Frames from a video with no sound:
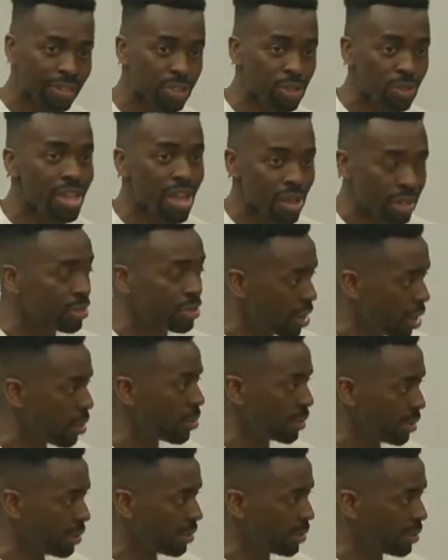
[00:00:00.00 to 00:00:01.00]
To the
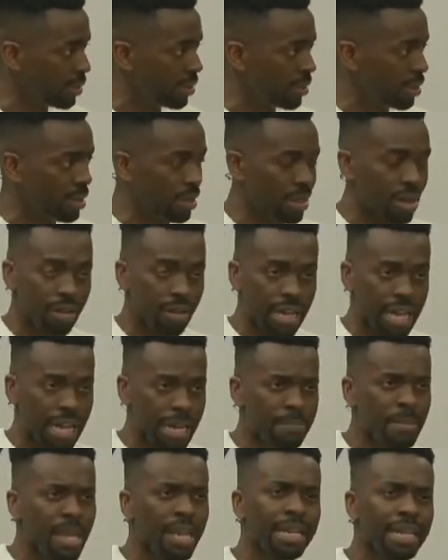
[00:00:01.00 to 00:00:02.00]
unknown.
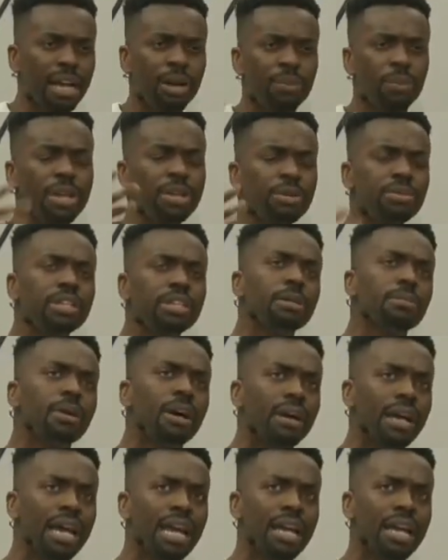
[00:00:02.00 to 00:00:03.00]
Okay? Now, when you read
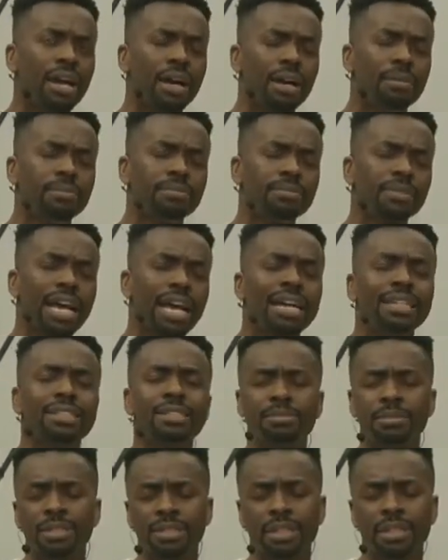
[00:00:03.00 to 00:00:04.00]
about
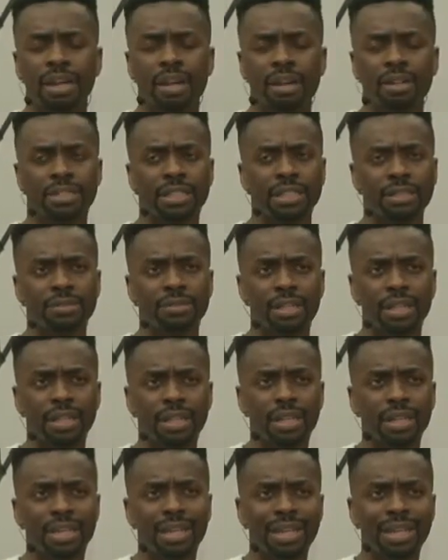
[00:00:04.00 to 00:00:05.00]
Adam in the garden,
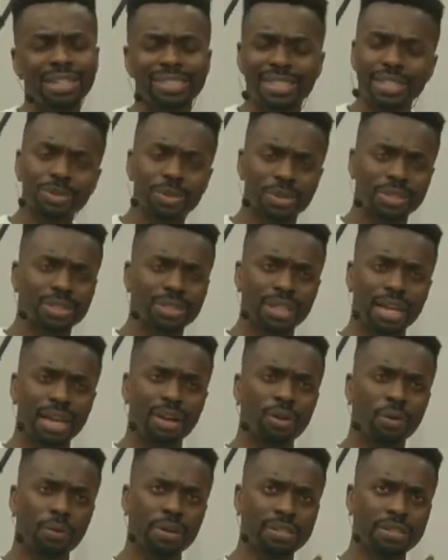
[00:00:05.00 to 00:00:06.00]
it's interesting
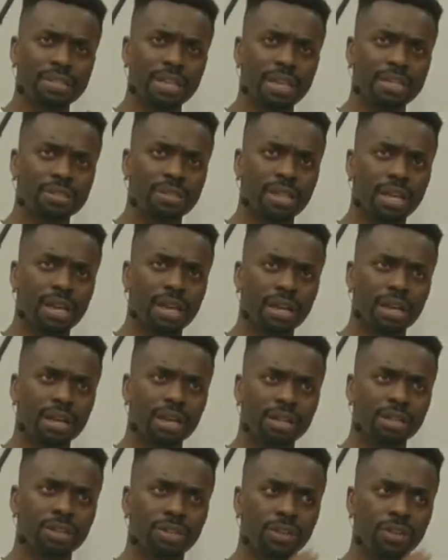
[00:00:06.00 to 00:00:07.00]
that it always says
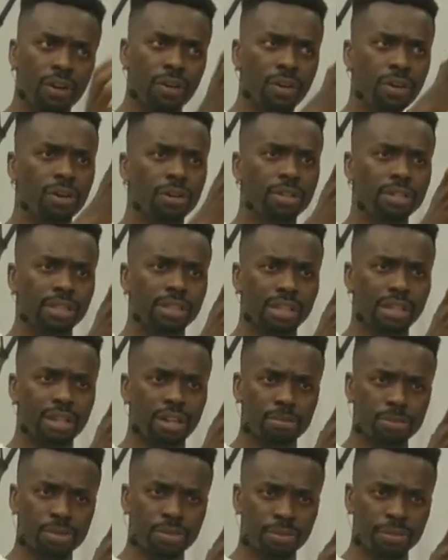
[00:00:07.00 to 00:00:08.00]
that God
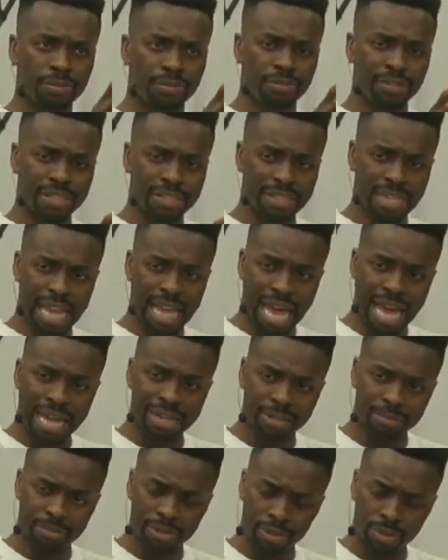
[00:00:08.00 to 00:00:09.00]
comes to visit
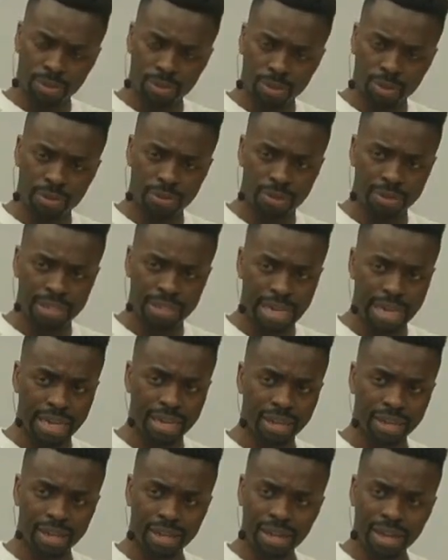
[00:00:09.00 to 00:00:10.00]
Adam in the cool of the
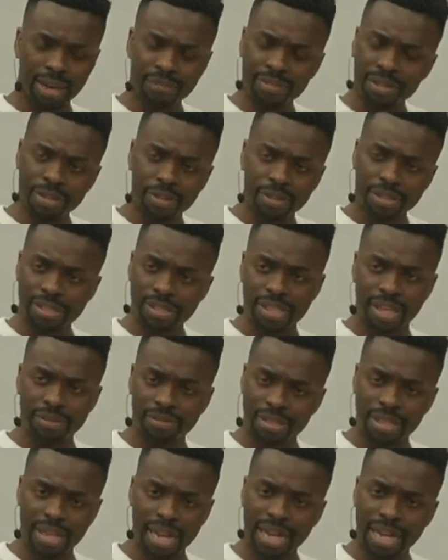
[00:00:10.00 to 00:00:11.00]
day. Have you noticed
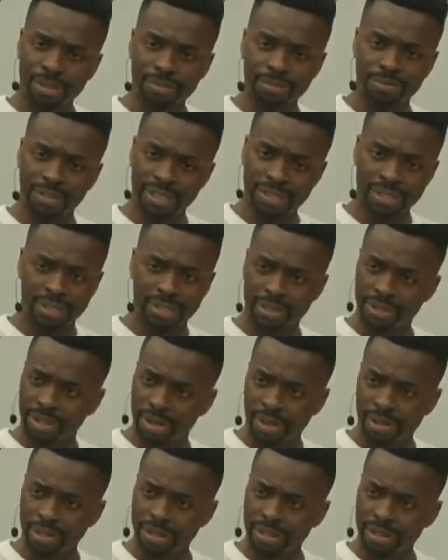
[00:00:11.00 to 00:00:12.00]
never said Adam visited
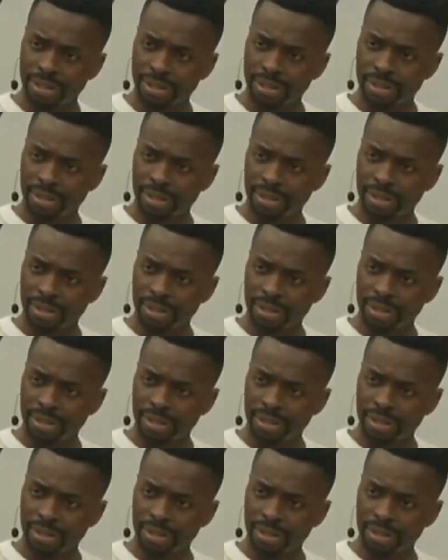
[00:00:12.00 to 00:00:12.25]
God?